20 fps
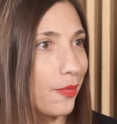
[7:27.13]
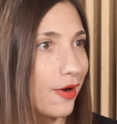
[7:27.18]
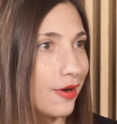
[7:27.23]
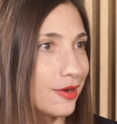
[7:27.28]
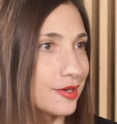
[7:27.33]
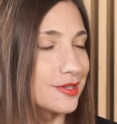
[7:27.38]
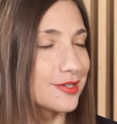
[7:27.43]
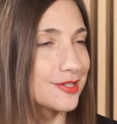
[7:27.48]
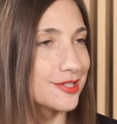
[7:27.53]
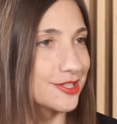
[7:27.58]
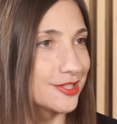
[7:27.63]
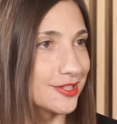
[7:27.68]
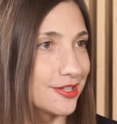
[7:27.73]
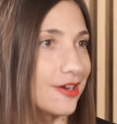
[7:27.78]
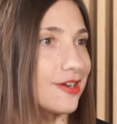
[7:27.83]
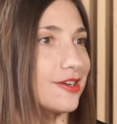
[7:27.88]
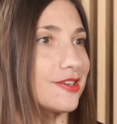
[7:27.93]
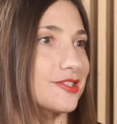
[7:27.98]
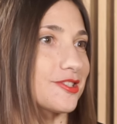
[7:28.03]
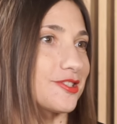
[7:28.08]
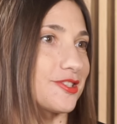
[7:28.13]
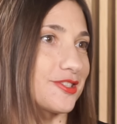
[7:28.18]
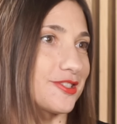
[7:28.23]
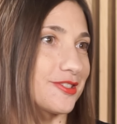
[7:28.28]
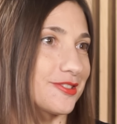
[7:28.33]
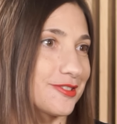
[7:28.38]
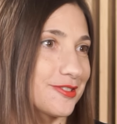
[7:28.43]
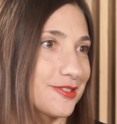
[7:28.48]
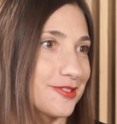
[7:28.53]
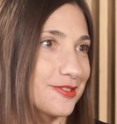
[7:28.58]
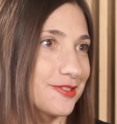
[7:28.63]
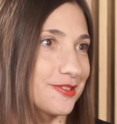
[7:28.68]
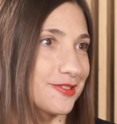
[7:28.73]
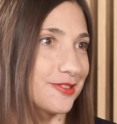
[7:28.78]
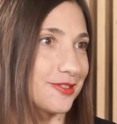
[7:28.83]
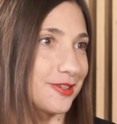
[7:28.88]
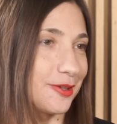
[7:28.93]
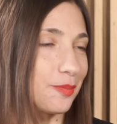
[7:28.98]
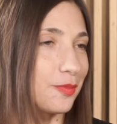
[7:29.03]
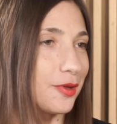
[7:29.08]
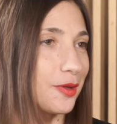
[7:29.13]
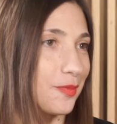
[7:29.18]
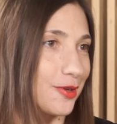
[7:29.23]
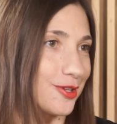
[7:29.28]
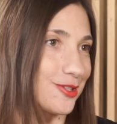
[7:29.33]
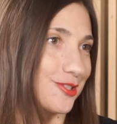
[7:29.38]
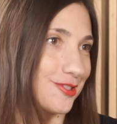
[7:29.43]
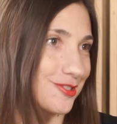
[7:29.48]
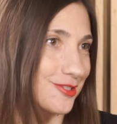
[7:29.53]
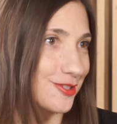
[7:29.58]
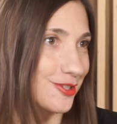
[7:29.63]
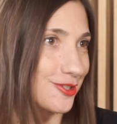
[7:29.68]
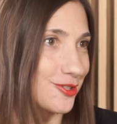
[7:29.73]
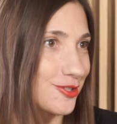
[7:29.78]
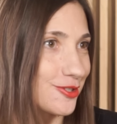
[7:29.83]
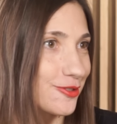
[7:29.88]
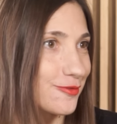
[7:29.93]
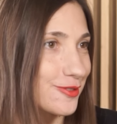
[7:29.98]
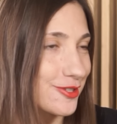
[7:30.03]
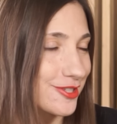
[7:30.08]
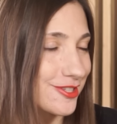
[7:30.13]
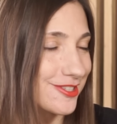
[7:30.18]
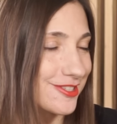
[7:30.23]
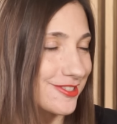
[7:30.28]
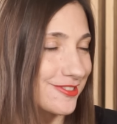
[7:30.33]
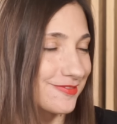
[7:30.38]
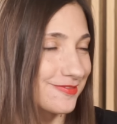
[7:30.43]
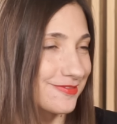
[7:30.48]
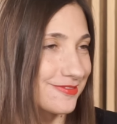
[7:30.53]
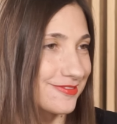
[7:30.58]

bank starts implementing such services?